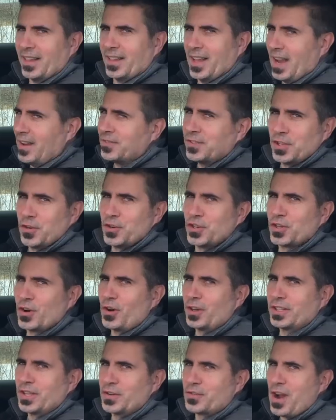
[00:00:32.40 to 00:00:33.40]
Life's too
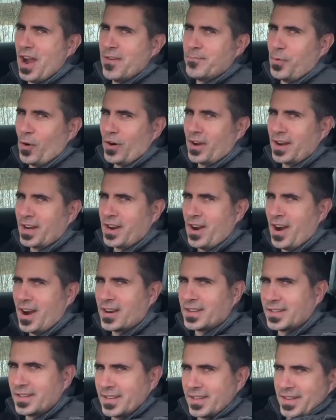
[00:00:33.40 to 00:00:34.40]
short to drive boring
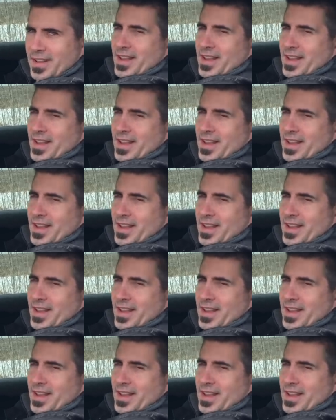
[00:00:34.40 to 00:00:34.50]
cars.